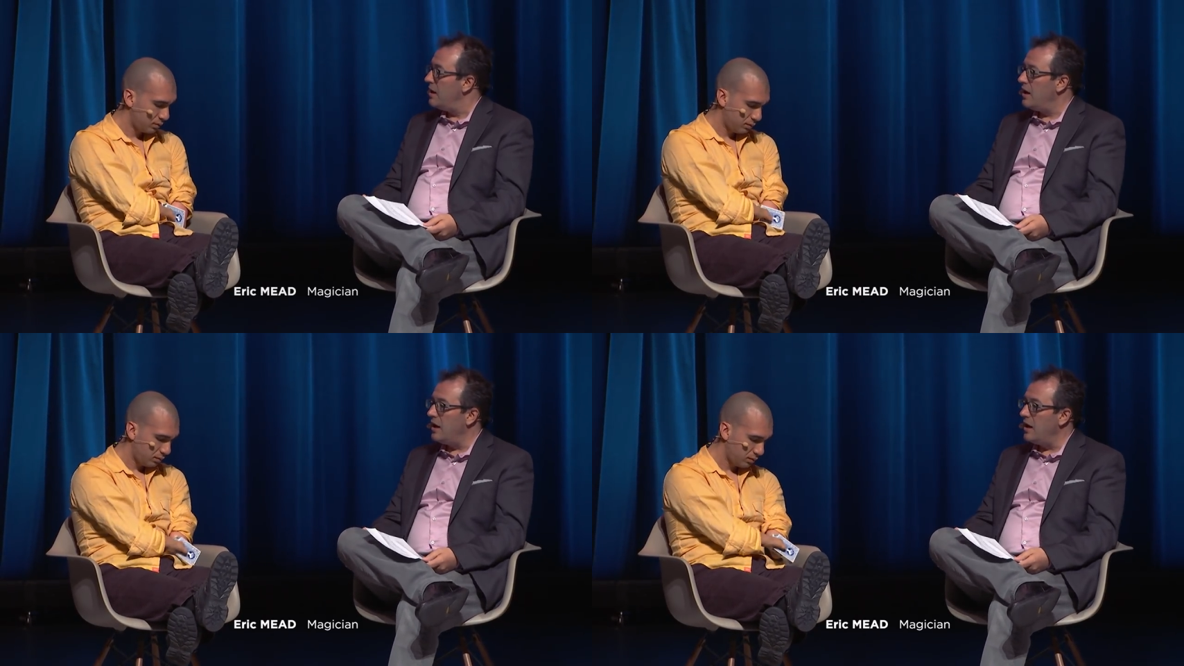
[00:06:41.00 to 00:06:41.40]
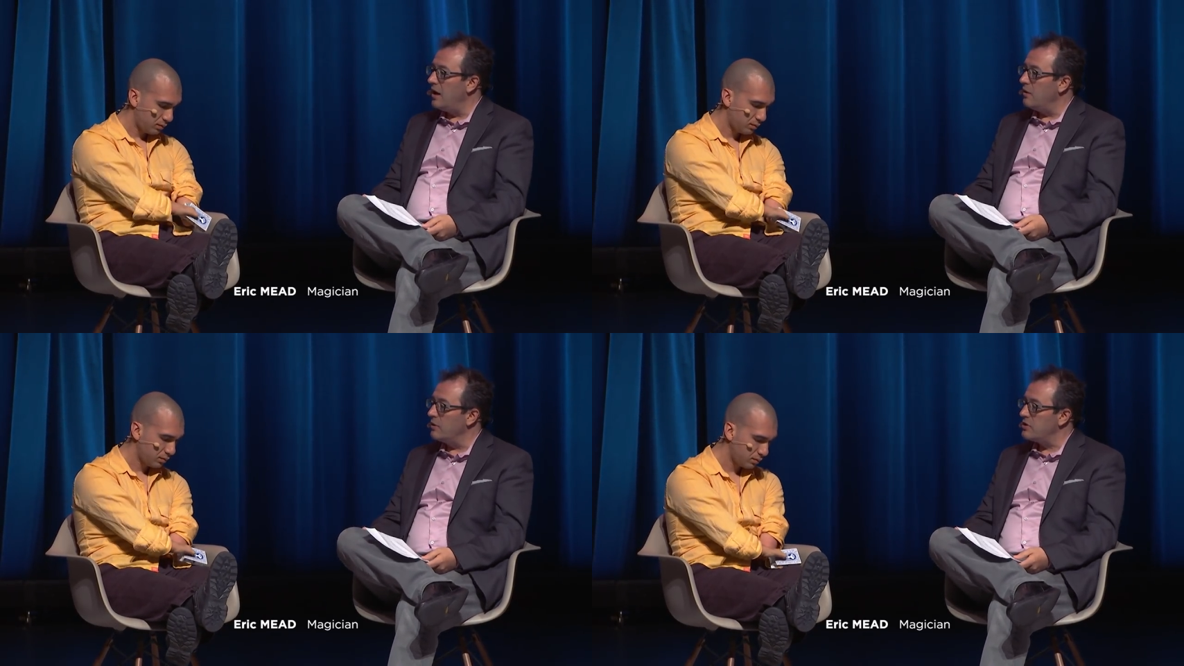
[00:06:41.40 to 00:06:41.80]

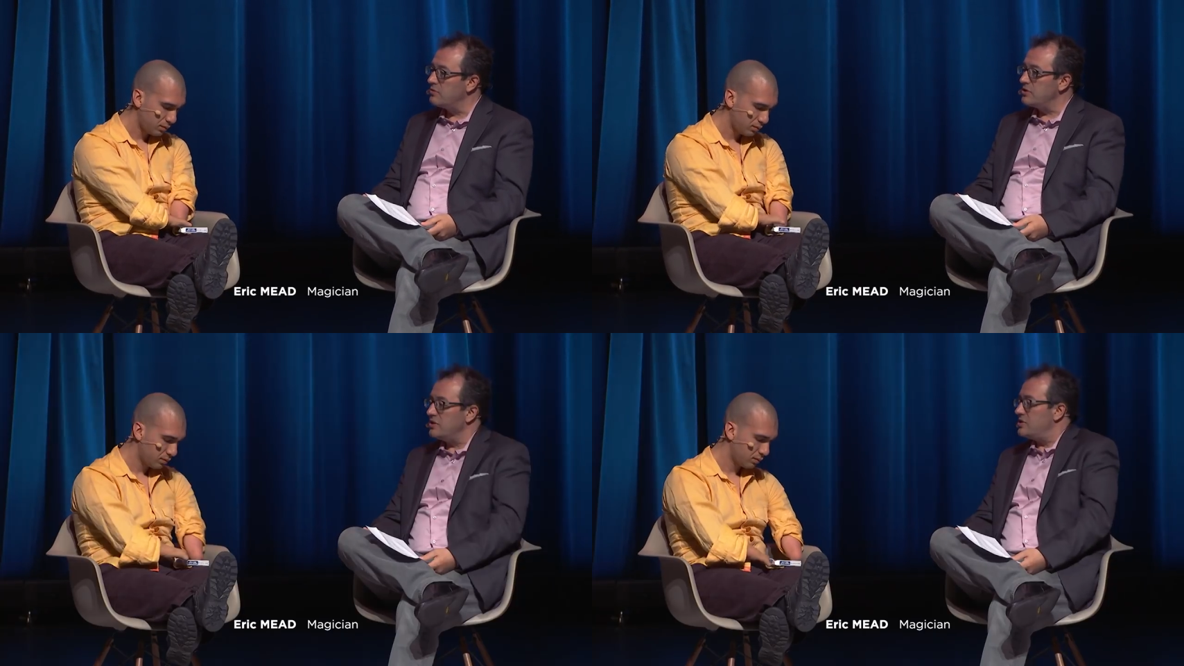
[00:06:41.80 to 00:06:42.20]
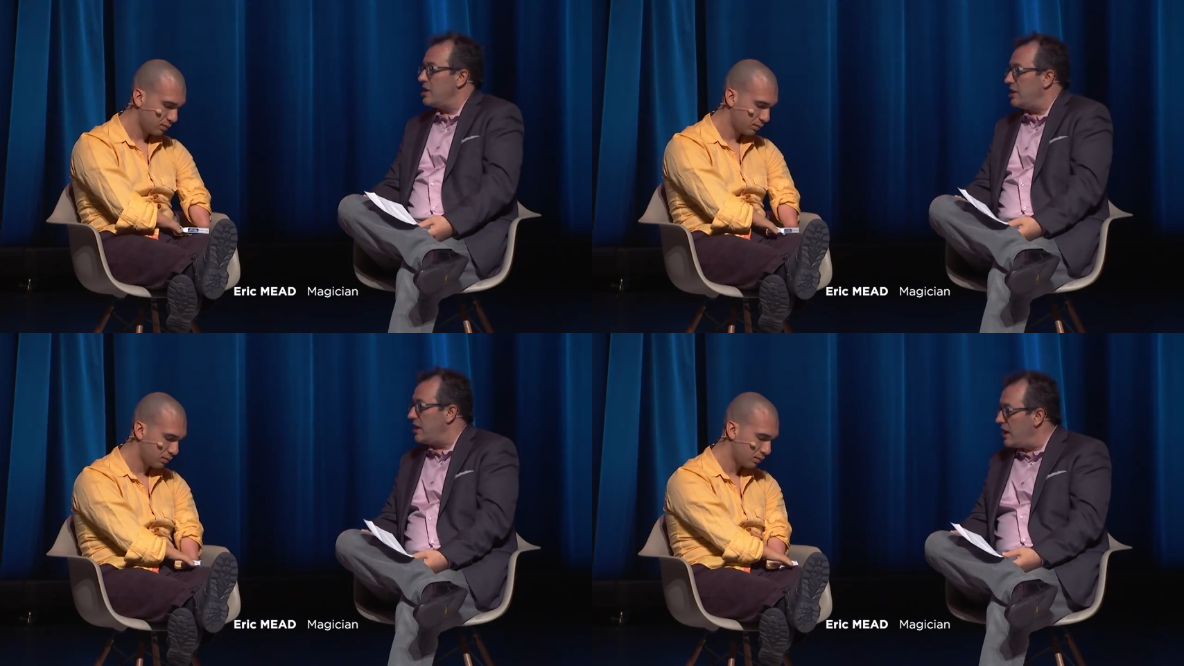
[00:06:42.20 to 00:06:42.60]
Speaker 1: uh, which was in
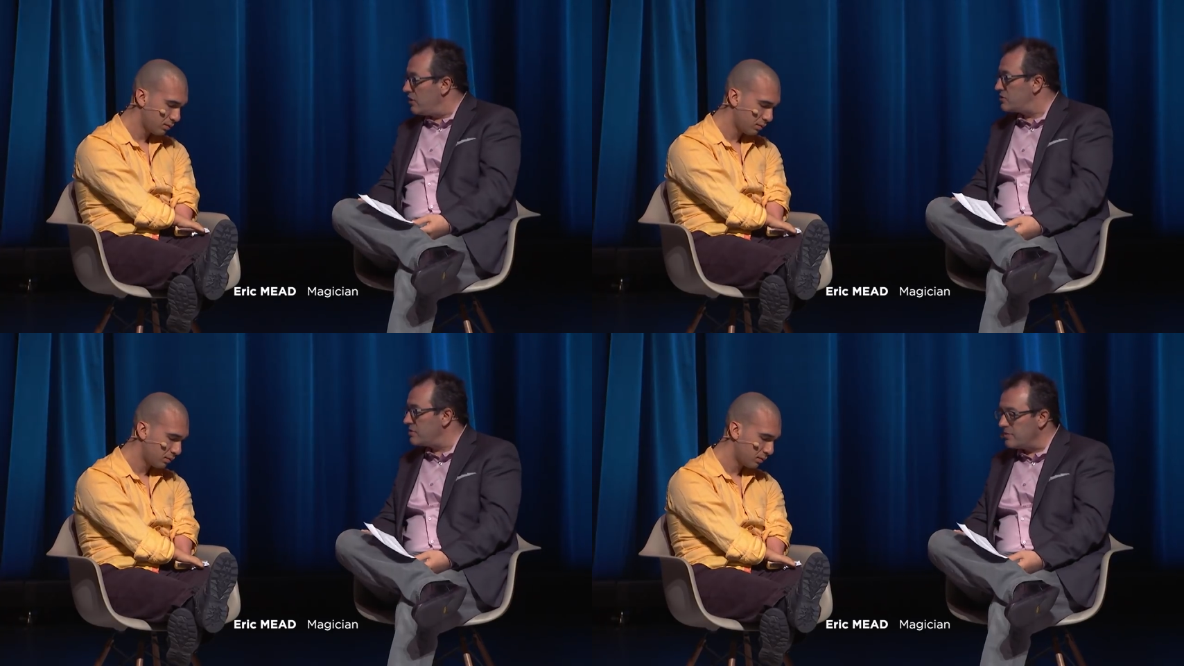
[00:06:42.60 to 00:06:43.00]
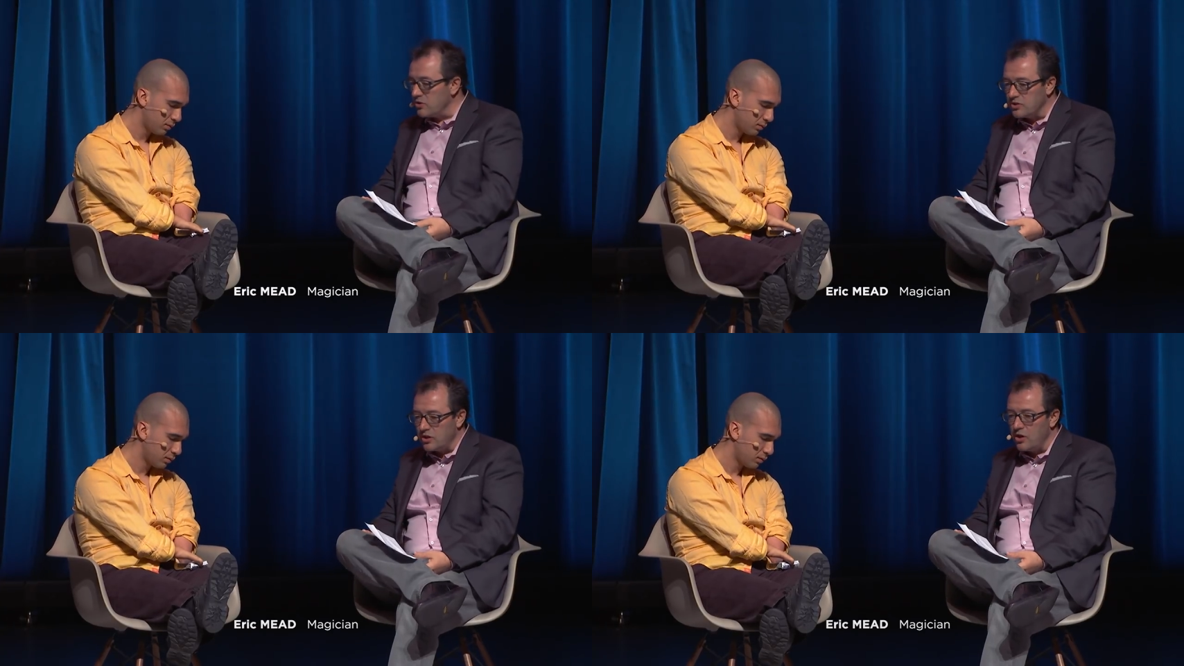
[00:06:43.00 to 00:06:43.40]
San Diego some
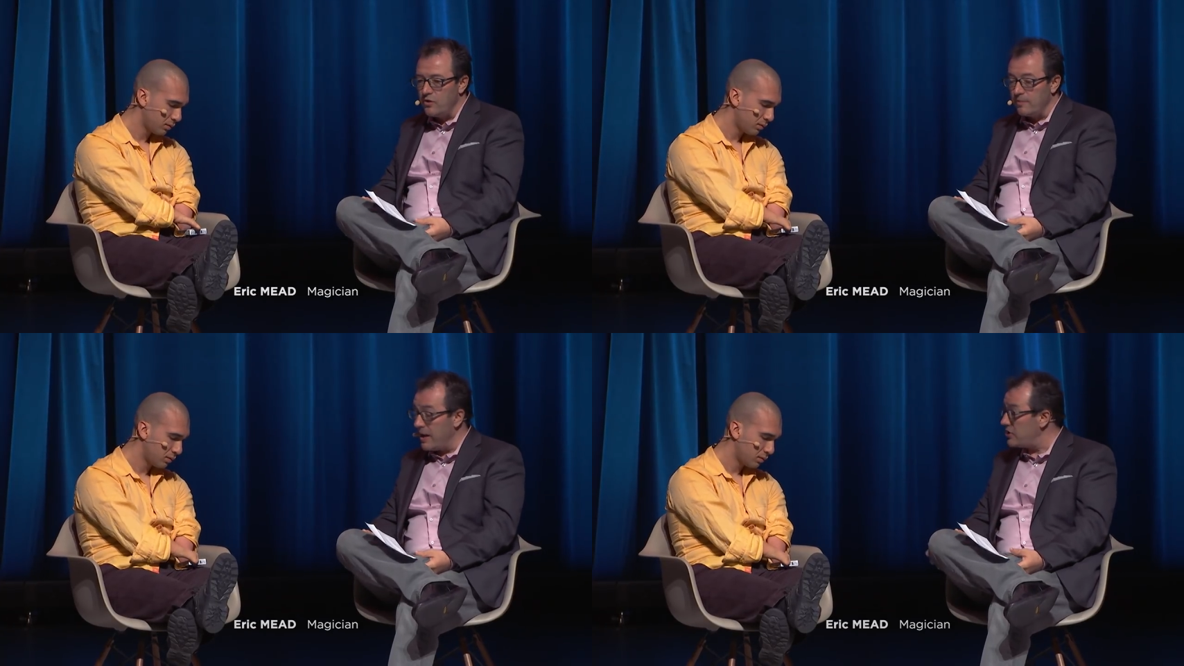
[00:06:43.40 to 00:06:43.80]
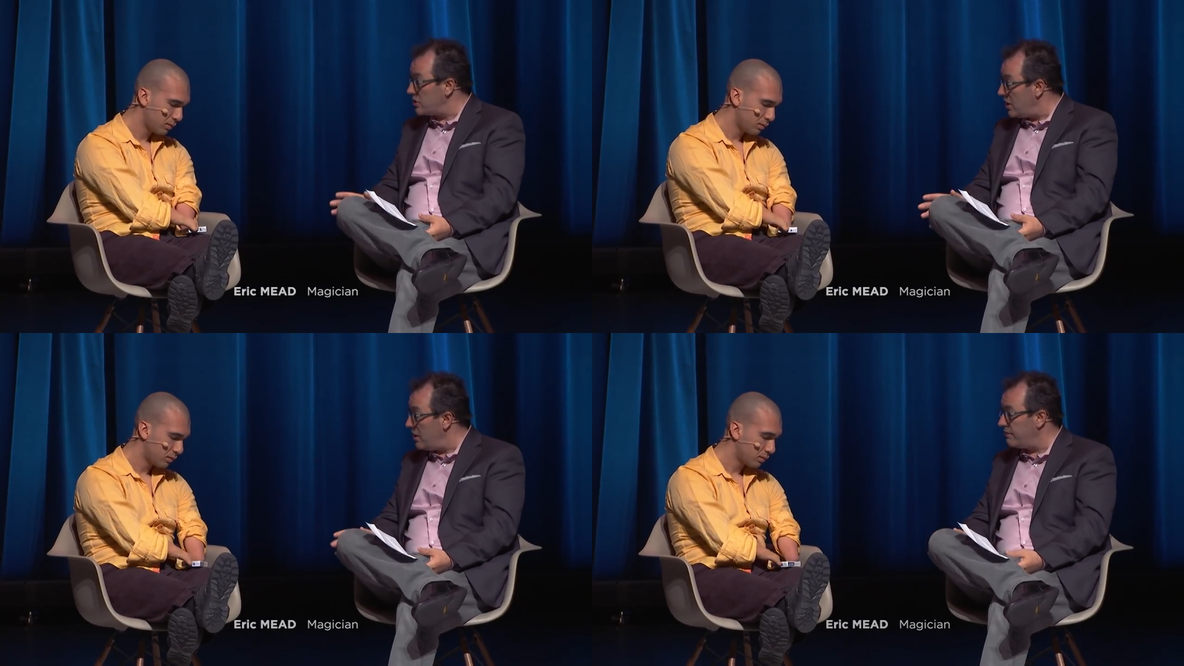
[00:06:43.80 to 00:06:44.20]
years ago at a
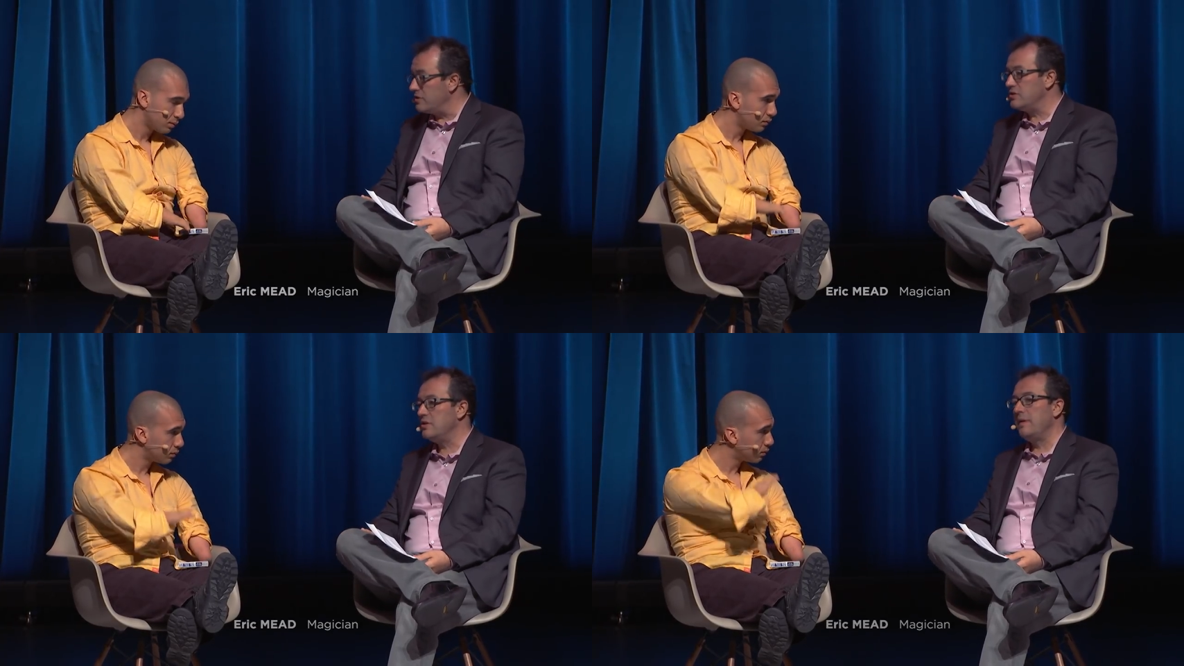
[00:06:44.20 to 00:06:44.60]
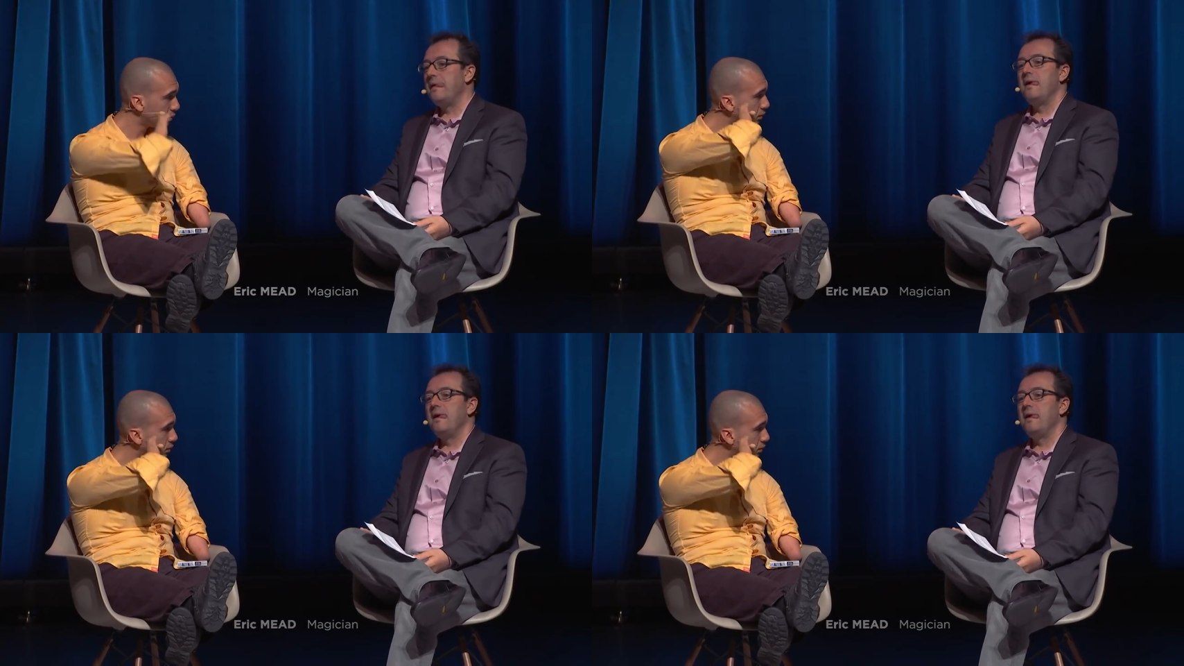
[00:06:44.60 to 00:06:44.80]
magic conference.